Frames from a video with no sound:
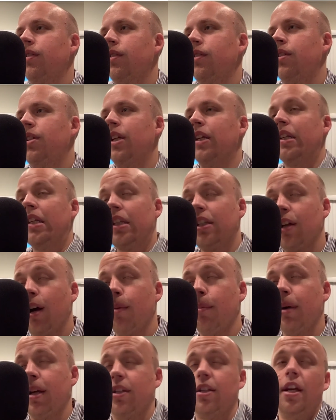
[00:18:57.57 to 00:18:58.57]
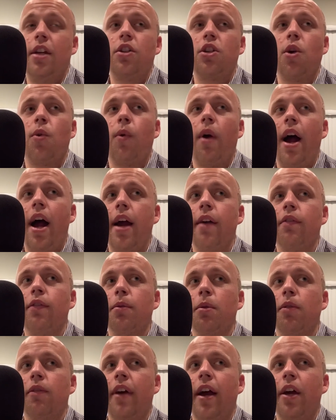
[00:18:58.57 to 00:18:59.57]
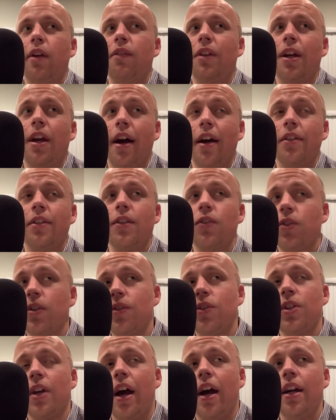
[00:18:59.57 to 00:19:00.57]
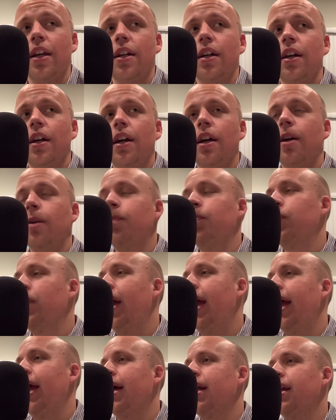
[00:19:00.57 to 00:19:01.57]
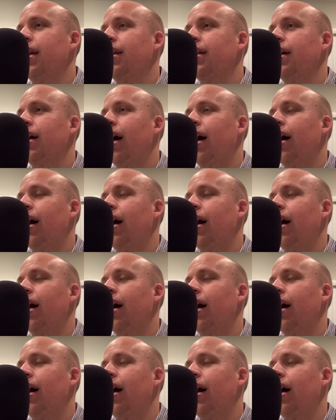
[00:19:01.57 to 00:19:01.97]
to some extent derived from the value of the contents inside. And